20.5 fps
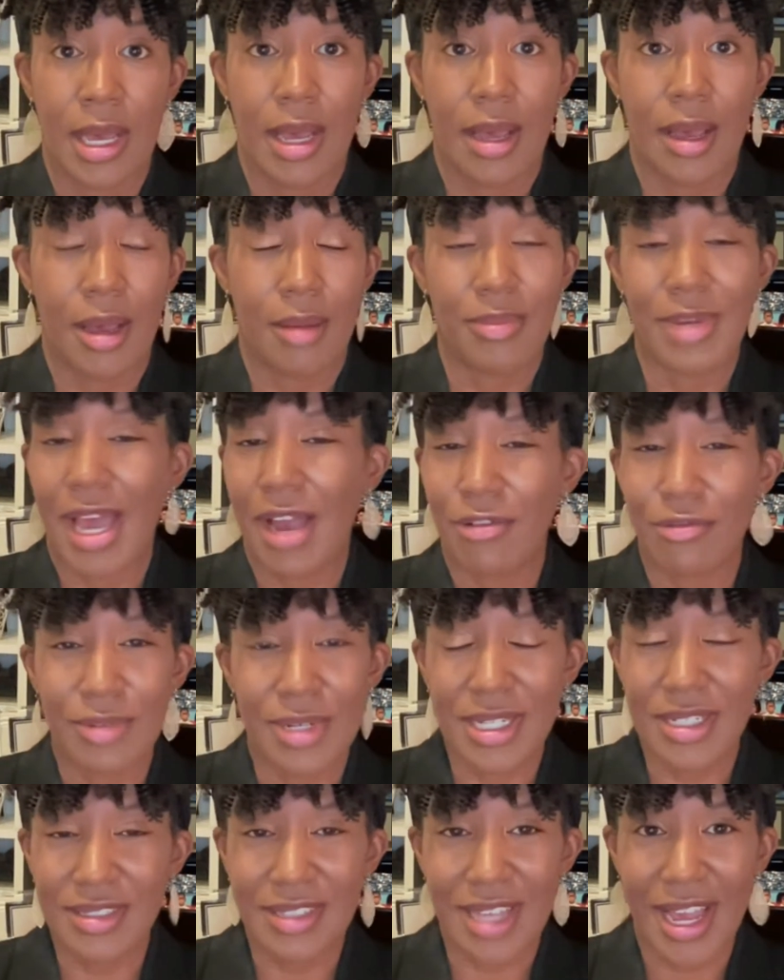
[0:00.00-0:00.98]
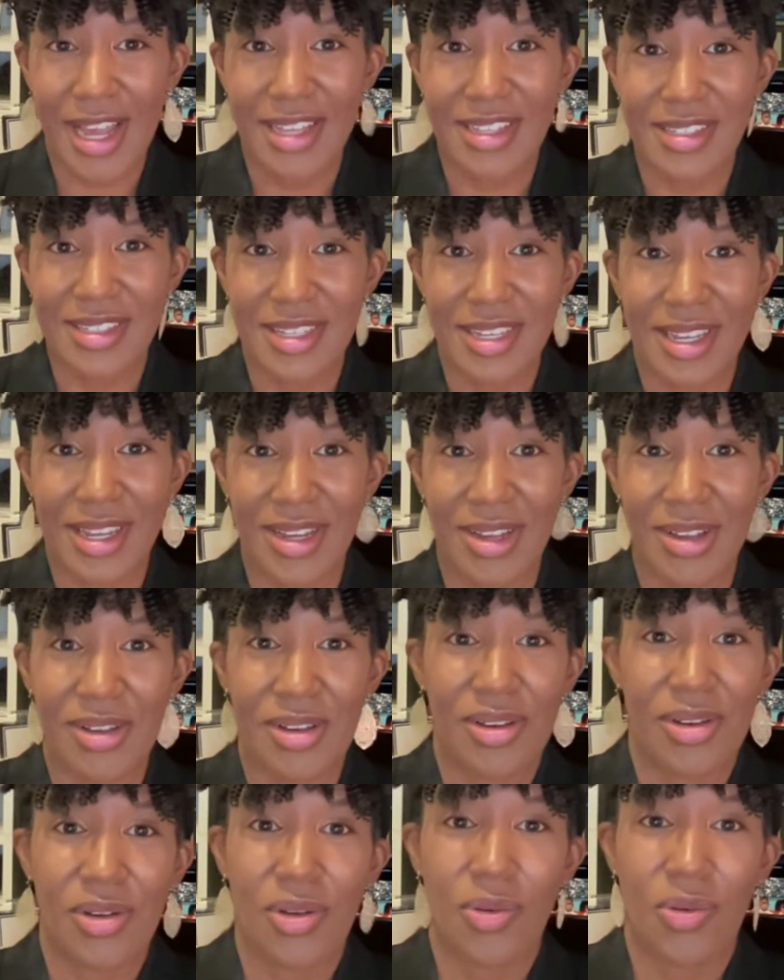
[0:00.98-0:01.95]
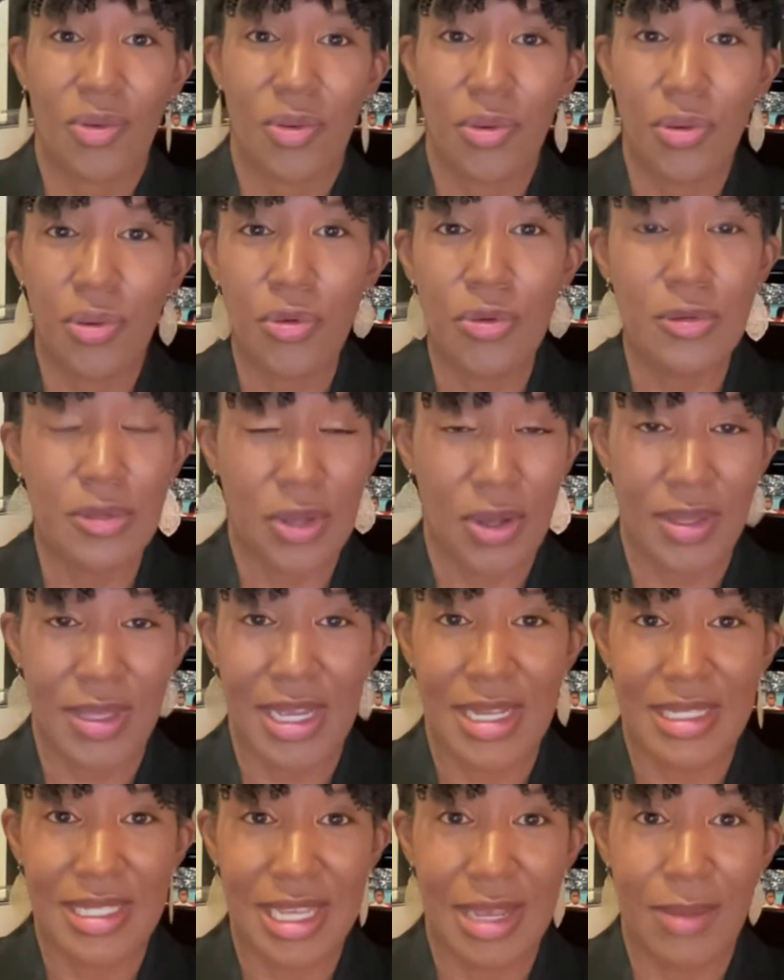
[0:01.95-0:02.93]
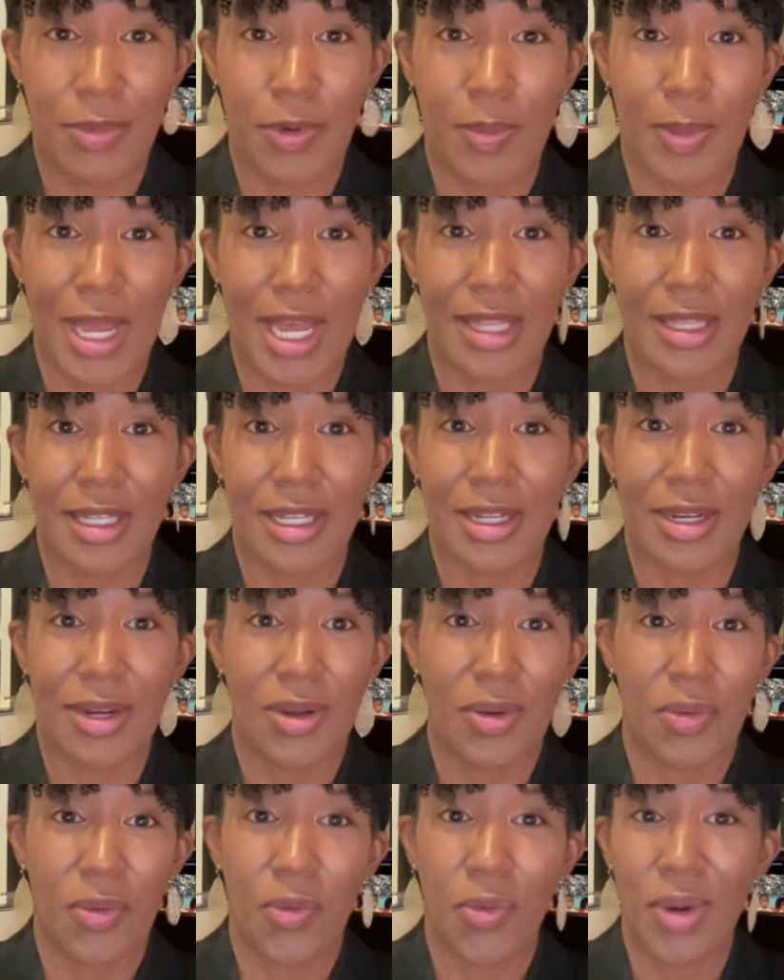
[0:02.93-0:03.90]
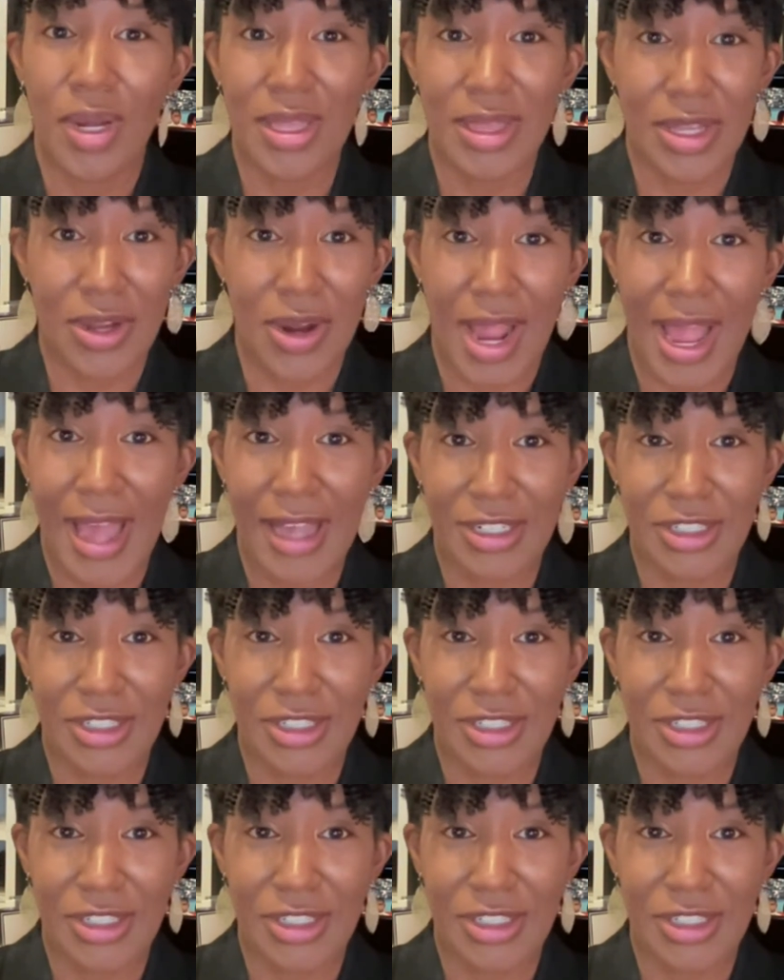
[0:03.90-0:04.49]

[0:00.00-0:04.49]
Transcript: Not realizing who's on that sample ballot, what their